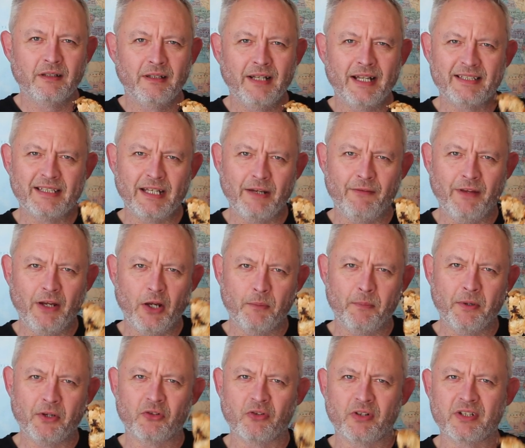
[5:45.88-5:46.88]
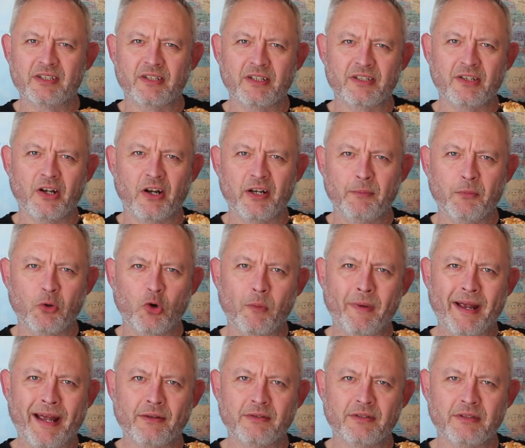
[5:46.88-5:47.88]
Let's see if the upper crust has got any more
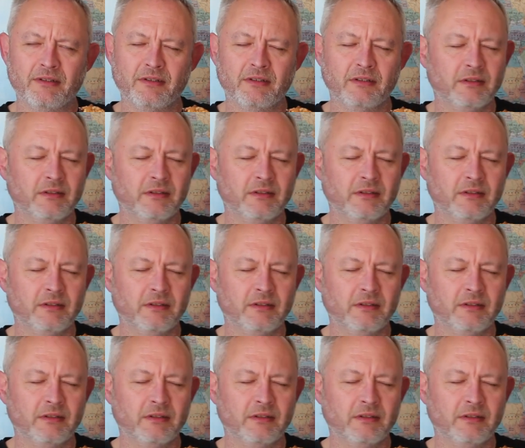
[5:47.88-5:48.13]
about